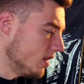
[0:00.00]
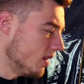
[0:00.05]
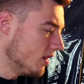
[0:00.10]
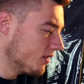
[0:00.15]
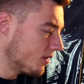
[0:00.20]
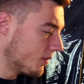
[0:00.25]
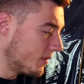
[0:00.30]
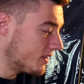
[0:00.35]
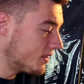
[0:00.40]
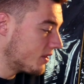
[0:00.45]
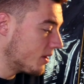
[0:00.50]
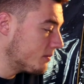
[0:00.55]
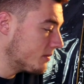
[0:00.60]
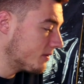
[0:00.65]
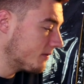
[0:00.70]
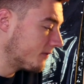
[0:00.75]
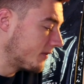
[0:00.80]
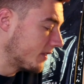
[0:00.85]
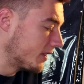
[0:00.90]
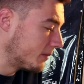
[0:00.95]
So in terms
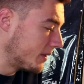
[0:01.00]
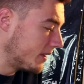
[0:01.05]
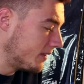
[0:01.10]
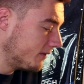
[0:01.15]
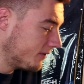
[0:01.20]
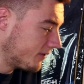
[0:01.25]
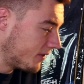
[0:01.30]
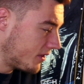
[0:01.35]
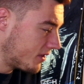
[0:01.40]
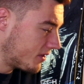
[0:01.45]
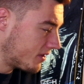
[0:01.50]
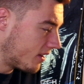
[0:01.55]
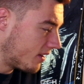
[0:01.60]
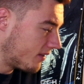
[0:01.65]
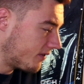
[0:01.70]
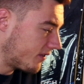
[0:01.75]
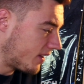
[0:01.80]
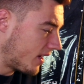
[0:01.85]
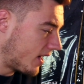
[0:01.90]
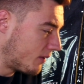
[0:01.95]
of filming, first
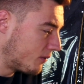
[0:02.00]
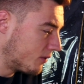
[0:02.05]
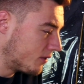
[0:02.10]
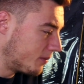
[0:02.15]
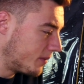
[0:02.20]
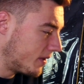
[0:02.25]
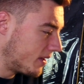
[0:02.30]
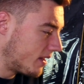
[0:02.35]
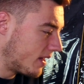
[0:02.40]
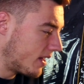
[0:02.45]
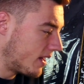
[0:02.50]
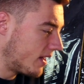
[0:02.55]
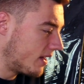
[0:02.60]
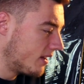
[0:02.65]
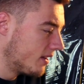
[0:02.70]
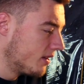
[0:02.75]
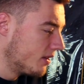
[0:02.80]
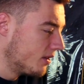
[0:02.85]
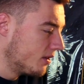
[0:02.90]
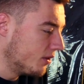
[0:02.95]
off, I would be there
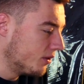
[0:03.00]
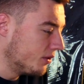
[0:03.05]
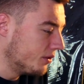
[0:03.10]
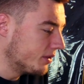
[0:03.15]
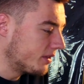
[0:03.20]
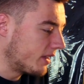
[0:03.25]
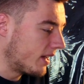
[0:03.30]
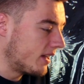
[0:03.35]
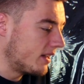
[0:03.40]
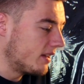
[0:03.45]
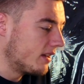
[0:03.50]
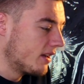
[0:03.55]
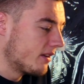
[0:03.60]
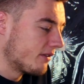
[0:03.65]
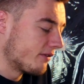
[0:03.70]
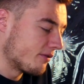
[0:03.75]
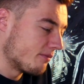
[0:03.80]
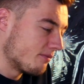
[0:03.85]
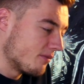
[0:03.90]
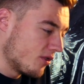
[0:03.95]
all day
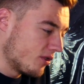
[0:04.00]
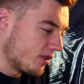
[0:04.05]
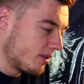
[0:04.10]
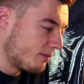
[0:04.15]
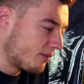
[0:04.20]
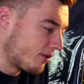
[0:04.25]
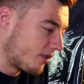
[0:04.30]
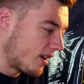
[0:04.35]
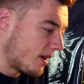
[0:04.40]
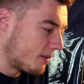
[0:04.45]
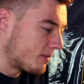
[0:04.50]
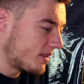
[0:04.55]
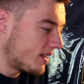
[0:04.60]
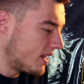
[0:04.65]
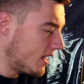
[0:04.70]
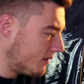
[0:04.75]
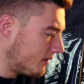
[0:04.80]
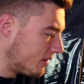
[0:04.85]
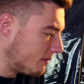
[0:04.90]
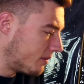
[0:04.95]
from morning prep to
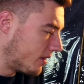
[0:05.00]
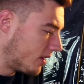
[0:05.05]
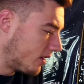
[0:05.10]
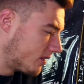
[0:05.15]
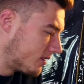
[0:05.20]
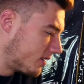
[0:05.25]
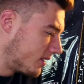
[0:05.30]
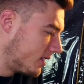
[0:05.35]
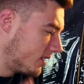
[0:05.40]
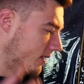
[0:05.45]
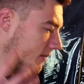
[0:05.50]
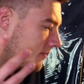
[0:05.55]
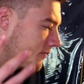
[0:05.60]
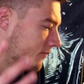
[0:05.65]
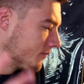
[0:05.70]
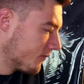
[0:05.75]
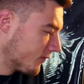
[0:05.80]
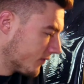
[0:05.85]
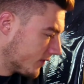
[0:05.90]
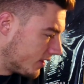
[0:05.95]
evening party,
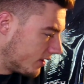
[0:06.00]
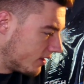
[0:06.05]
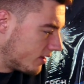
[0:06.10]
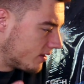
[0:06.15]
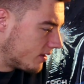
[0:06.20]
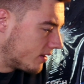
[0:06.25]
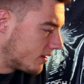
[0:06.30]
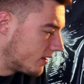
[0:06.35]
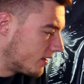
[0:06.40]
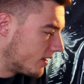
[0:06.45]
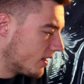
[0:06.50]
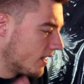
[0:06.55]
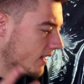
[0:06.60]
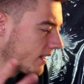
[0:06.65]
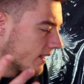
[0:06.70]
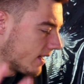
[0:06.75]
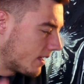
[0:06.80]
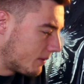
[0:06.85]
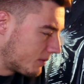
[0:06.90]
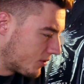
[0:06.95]

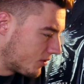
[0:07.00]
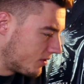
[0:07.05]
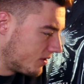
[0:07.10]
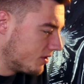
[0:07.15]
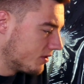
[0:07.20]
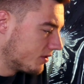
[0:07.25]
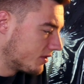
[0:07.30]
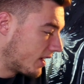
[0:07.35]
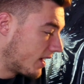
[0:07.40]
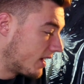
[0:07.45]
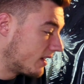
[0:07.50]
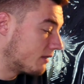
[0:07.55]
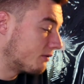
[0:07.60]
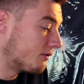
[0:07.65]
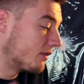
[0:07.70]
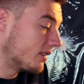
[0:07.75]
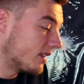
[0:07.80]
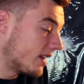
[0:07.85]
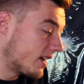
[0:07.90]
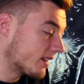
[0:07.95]
capturing your day in a
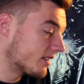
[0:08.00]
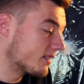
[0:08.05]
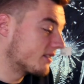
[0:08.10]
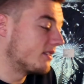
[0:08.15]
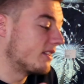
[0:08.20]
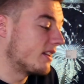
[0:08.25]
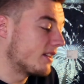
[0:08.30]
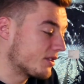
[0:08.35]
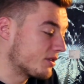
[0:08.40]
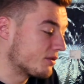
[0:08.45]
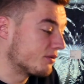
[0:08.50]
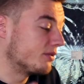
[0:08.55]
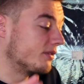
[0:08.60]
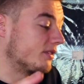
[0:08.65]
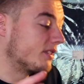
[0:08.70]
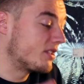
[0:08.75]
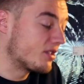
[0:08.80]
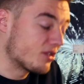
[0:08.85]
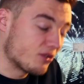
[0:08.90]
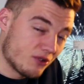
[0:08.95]
relaxed, natural,
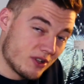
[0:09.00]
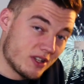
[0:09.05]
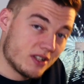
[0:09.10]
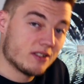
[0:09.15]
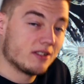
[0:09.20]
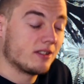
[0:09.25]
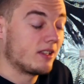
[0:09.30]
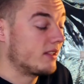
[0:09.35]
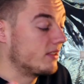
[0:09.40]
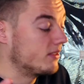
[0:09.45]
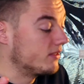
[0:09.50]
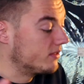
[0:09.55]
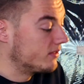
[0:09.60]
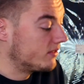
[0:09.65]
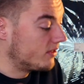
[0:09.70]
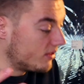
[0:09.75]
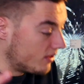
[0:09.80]
discreet style,